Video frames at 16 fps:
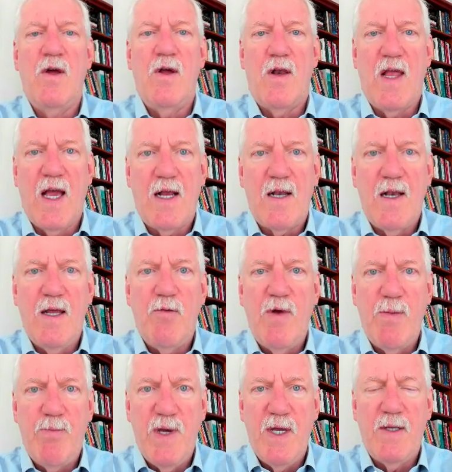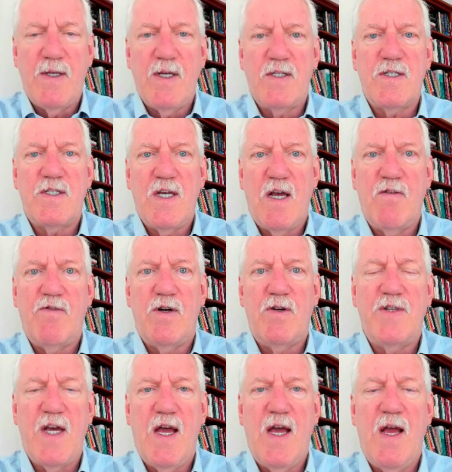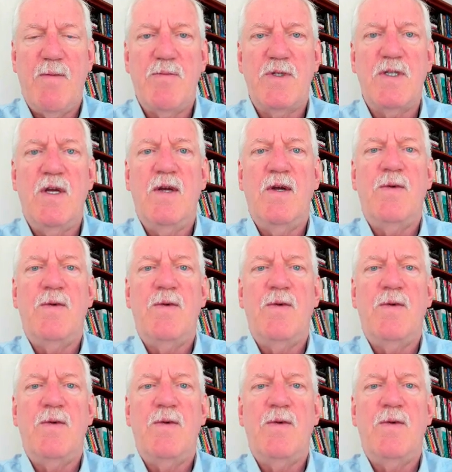likely repeat this several times,